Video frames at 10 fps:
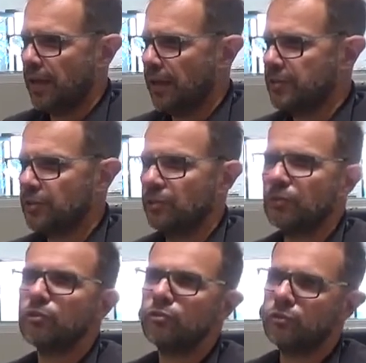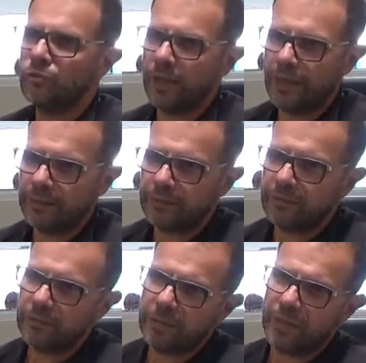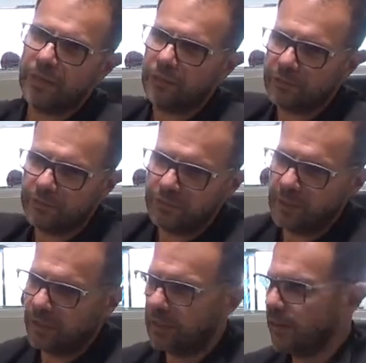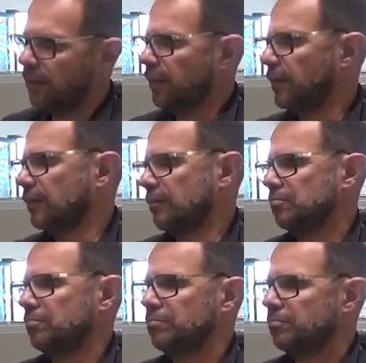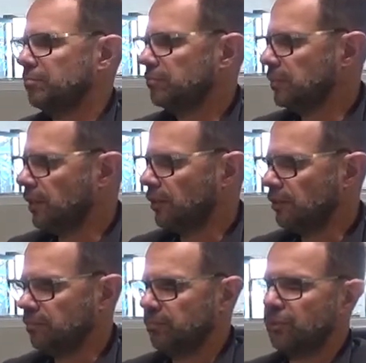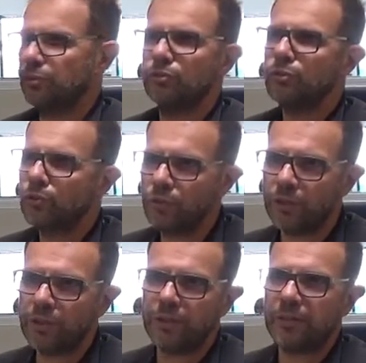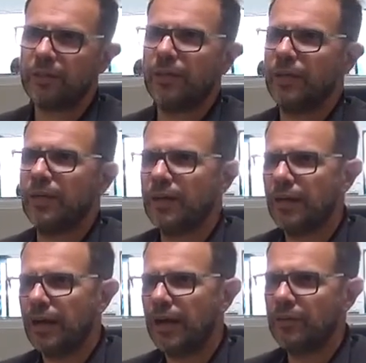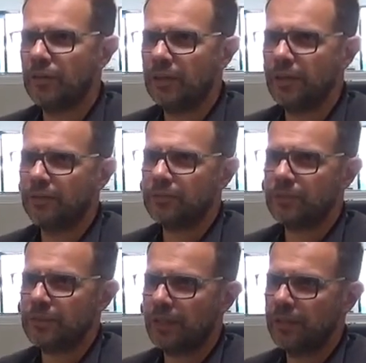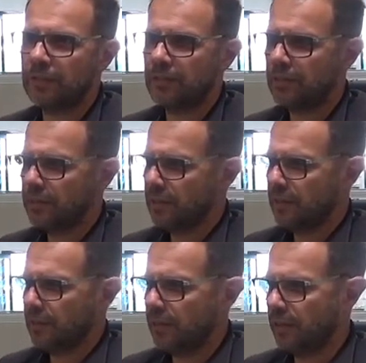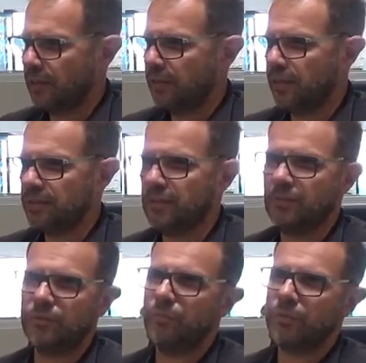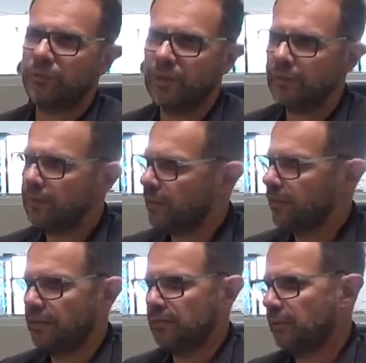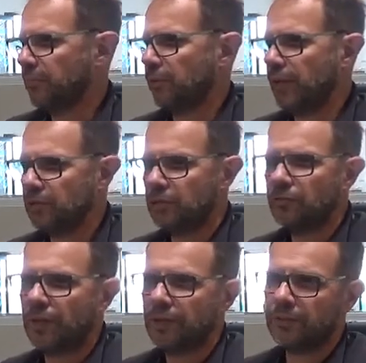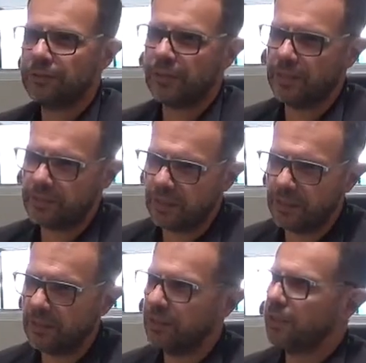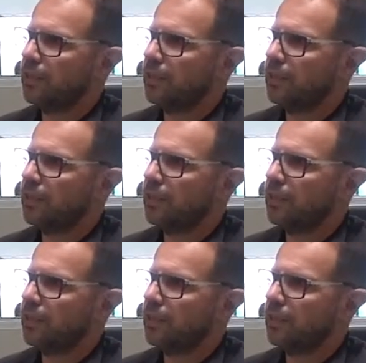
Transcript: And so to that kind of, uh, you know, sort of do-gooder uh, idea of society uh, that seems to prevent the, the production of icons, I say,